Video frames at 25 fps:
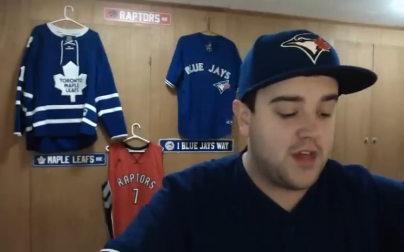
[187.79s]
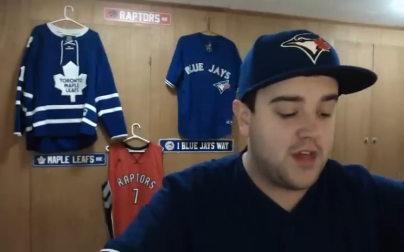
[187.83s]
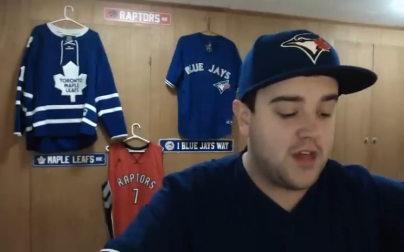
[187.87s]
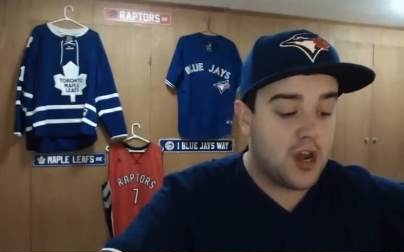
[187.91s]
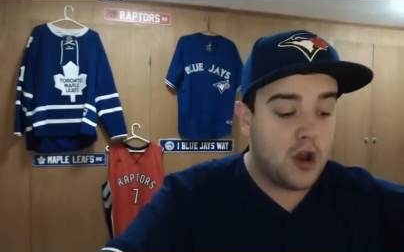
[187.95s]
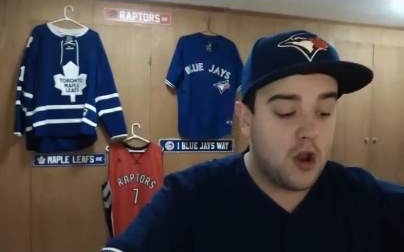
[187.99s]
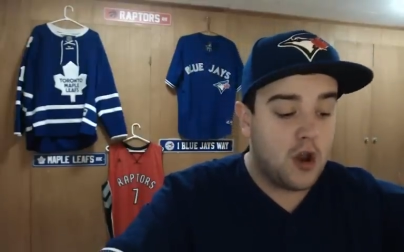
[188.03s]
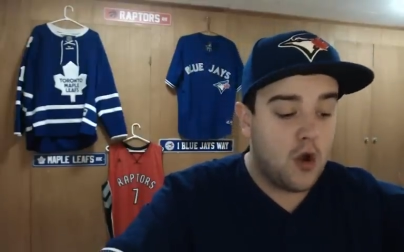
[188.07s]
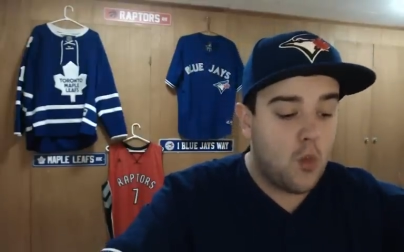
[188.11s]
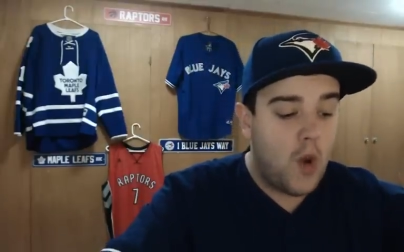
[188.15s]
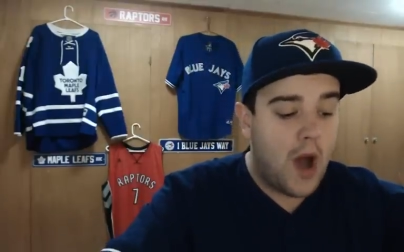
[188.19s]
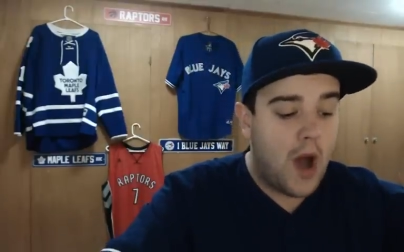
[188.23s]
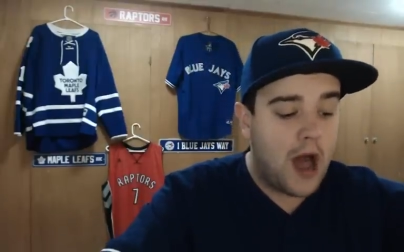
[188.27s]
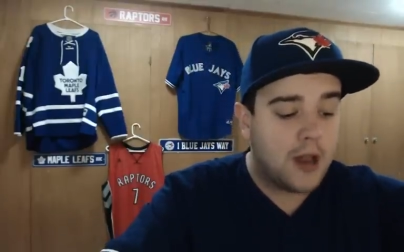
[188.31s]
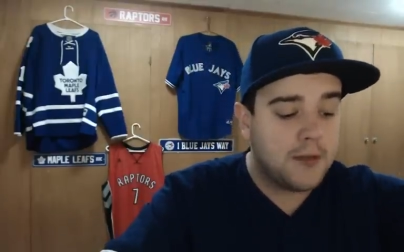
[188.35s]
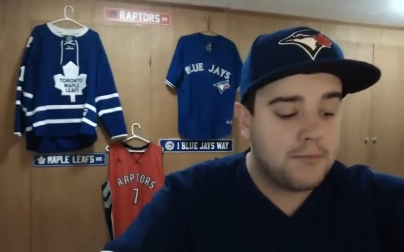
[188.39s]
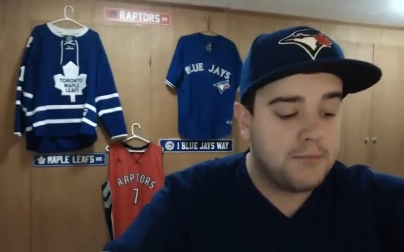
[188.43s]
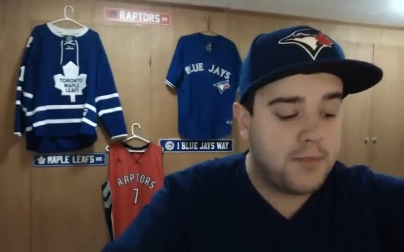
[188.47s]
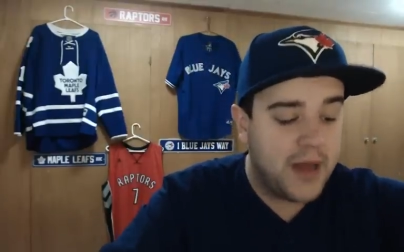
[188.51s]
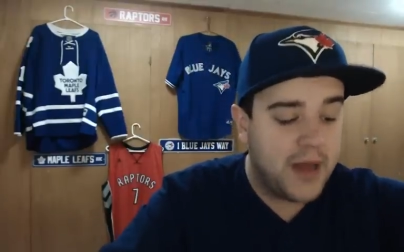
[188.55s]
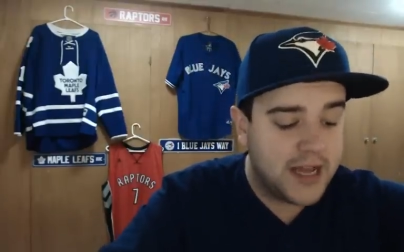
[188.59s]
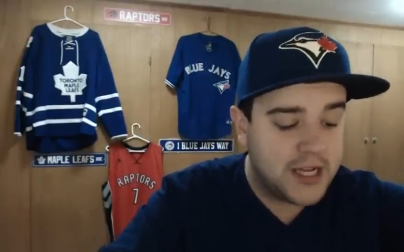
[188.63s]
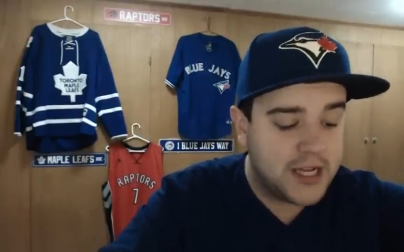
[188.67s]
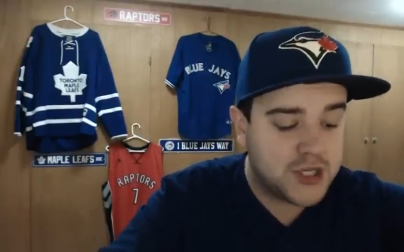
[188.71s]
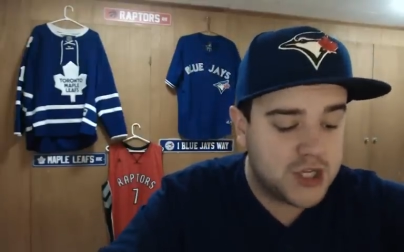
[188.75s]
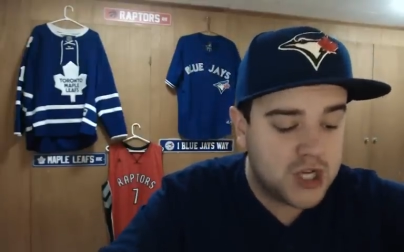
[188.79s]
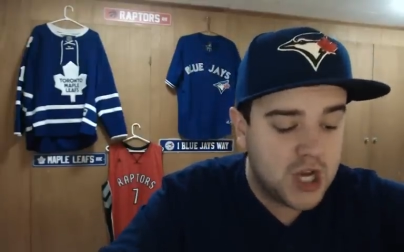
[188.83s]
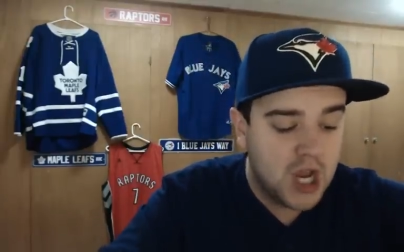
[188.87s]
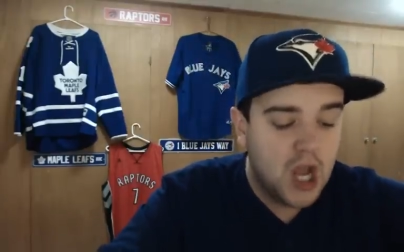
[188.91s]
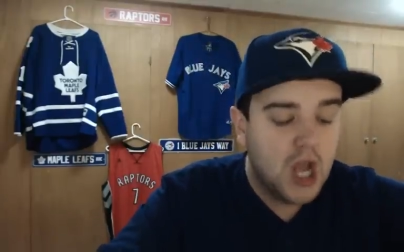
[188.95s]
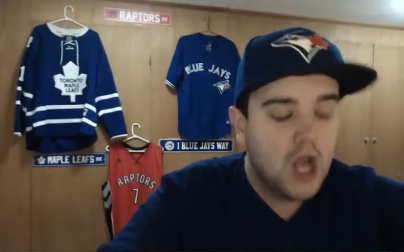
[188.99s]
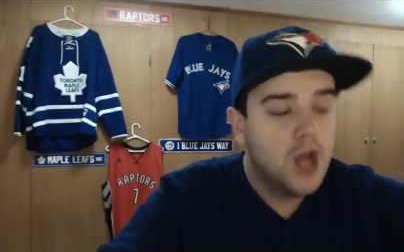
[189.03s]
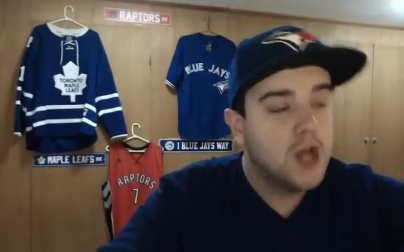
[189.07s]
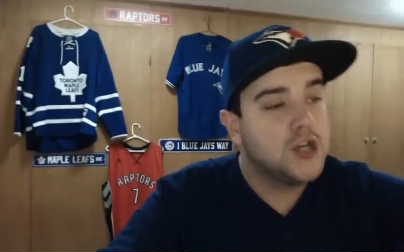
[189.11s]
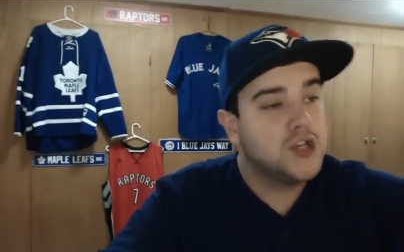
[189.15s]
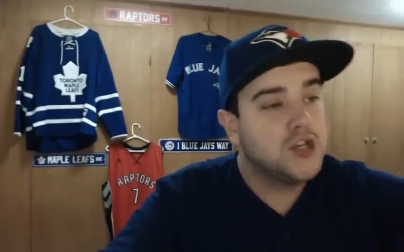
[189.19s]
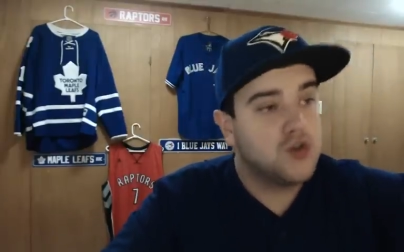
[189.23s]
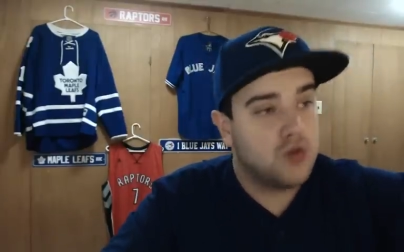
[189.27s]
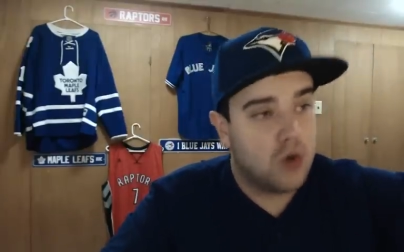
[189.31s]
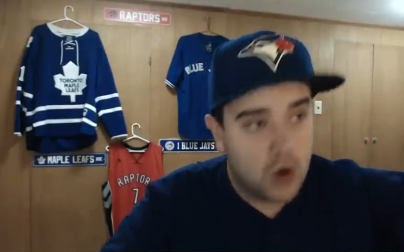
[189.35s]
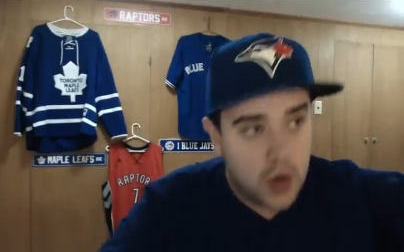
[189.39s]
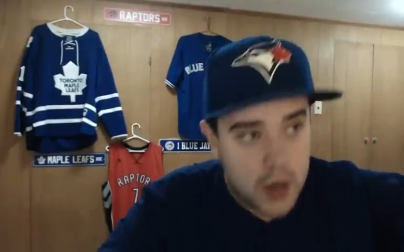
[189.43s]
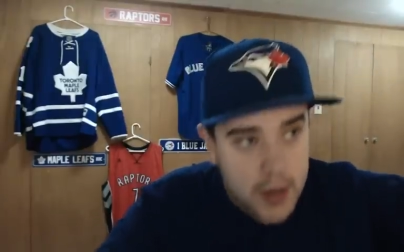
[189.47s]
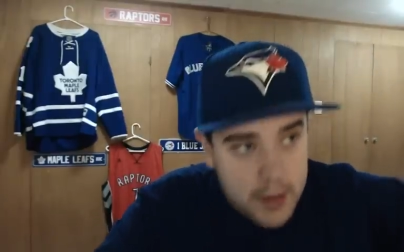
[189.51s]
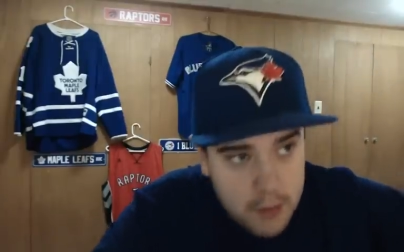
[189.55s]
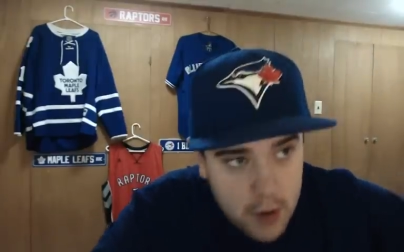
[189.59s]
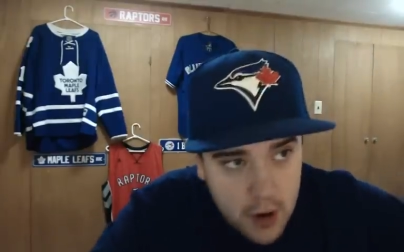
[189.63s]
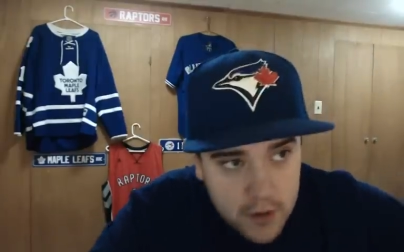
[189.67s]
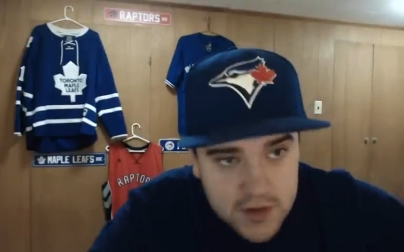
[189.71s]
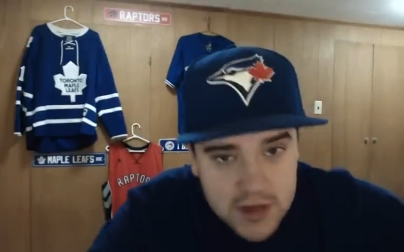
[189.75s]
Then a wild pitch,
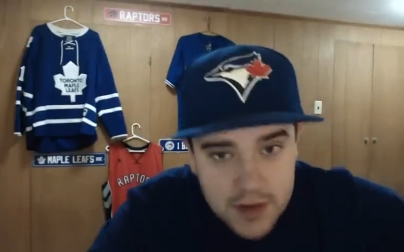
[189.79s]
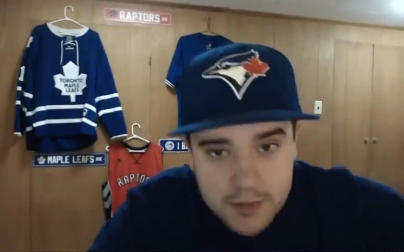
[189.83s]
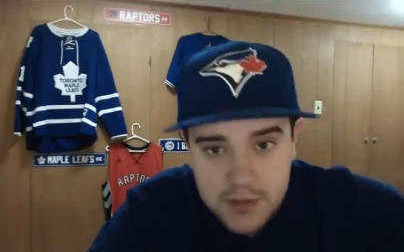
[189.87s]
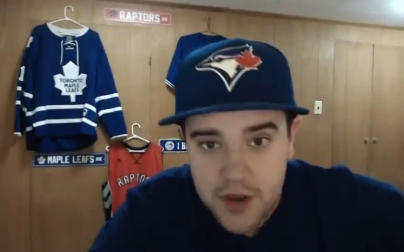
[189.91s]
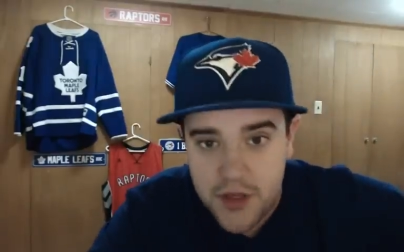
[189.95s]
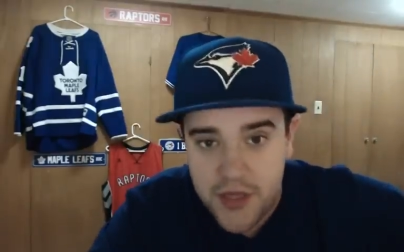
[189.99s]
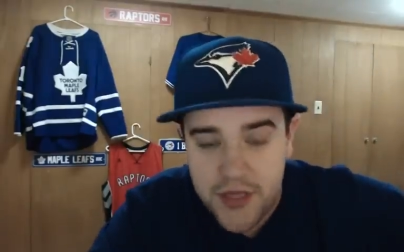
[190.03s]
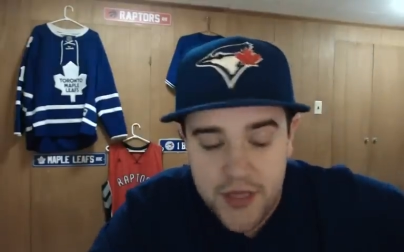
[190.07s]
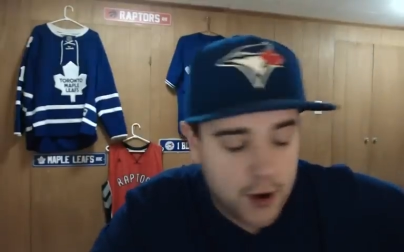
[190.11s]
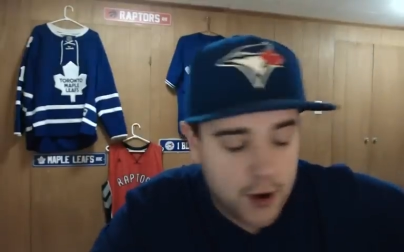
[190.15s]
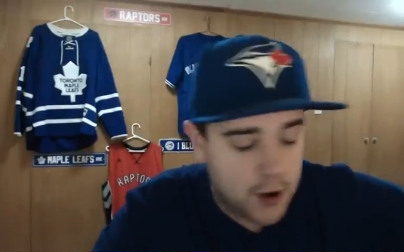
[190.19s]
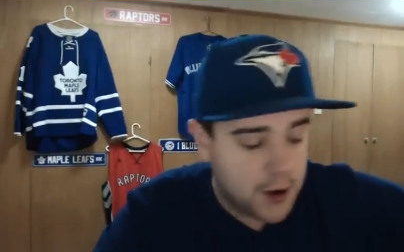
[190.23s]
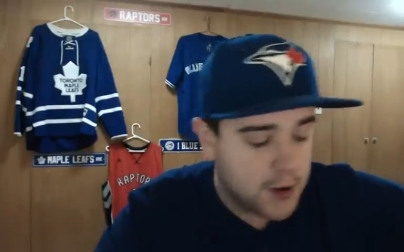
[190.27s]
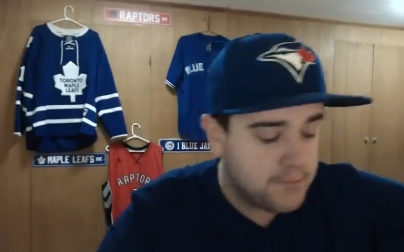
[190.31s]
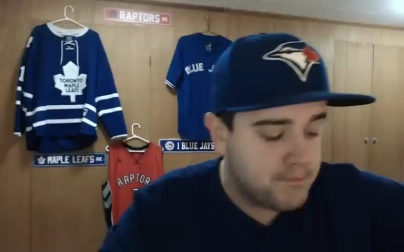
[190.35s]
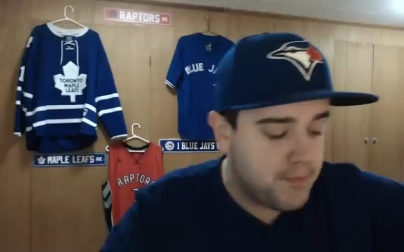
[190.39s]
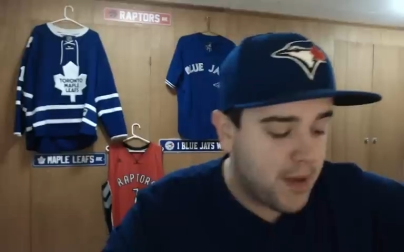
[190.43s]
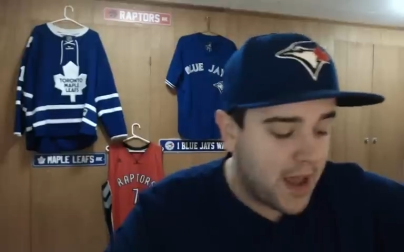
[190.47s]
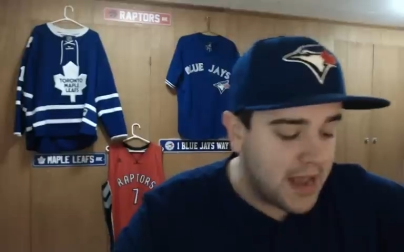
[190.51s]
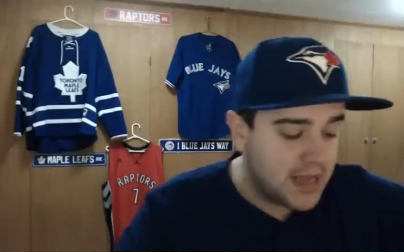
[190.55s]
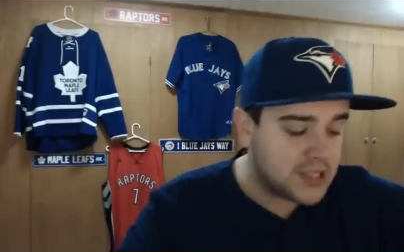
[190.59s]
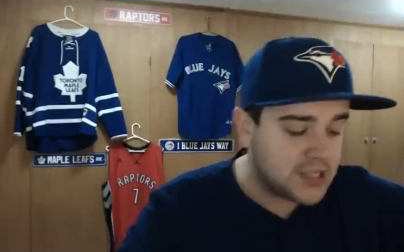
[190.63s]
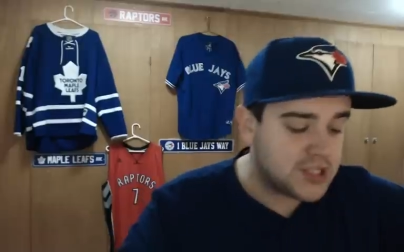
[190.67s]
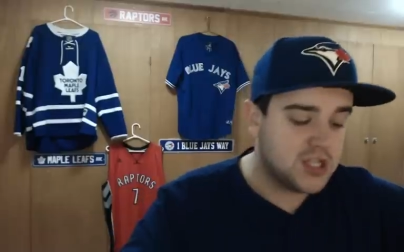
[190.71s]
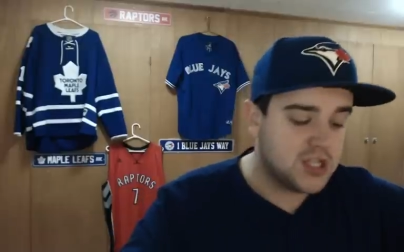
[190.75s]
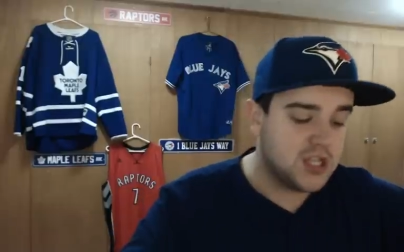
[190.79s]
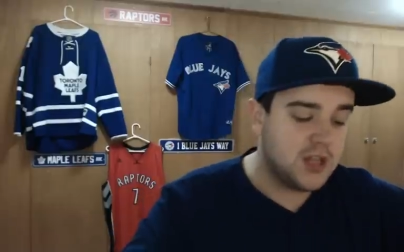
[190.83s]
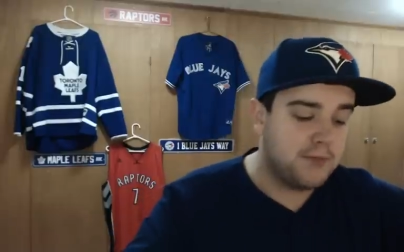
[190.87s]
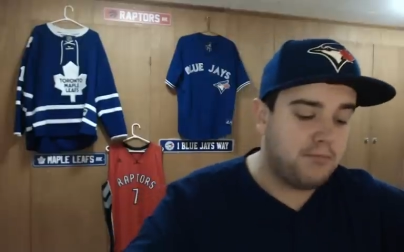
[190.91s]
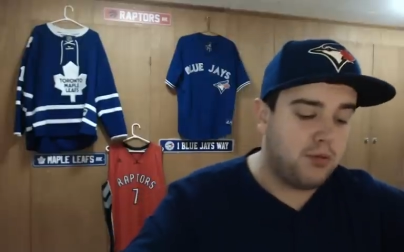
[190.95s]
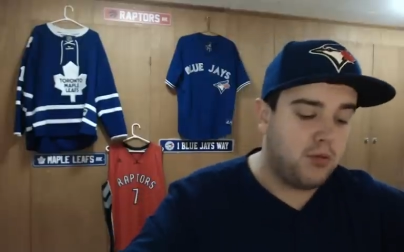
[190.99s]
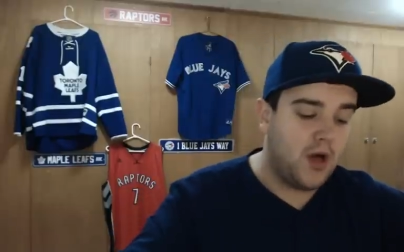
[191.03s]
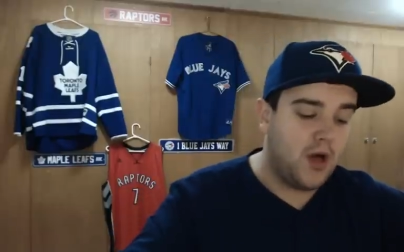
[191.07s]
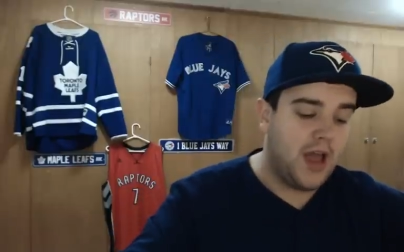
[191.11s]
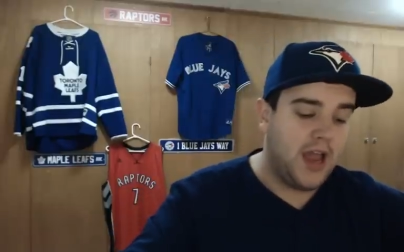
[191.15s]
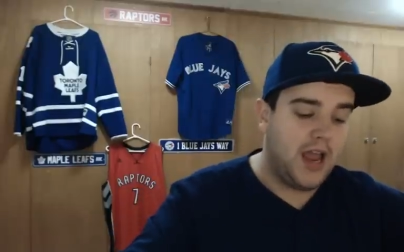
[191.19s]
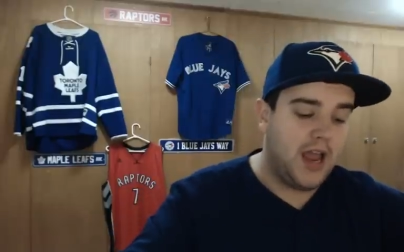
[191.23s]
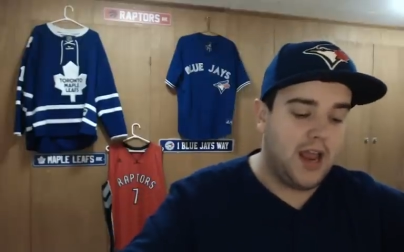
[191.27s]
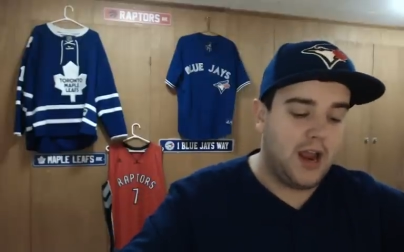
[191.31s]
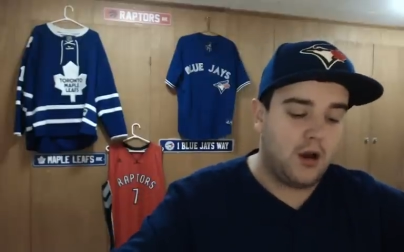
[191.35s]
Drury moves up to third base in the play.